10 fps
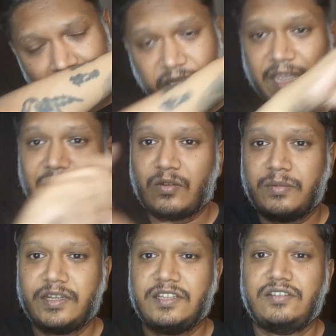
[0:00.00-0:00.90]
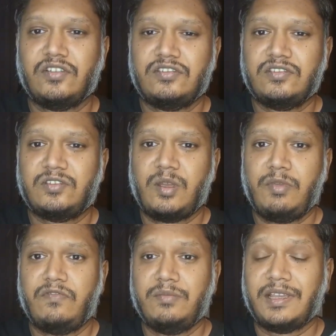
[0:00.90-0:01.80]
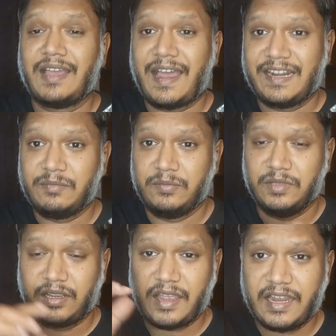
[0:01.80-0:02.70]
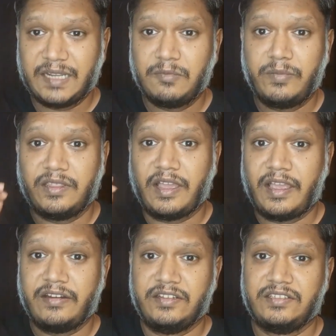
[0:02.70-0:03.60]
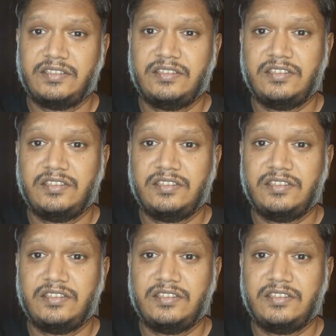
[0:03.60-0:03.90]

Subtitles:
The aromatic touch is coming from the cardamom and the iris.